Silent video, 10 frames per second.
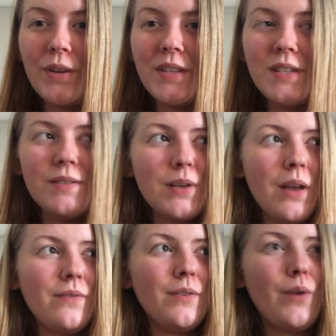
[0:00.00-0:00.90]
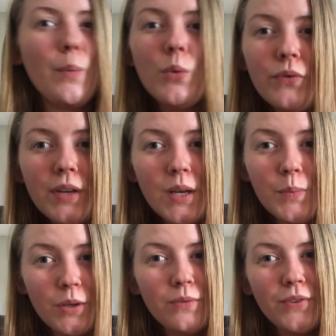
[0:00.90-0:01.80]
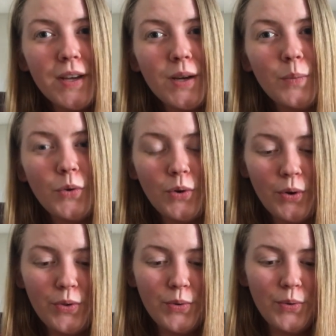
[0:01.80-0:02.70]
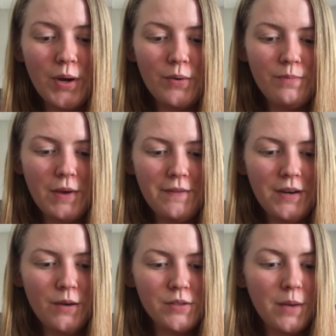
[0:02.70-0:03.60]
This is kind of a ramble video, but you'll find out more throughout my videos.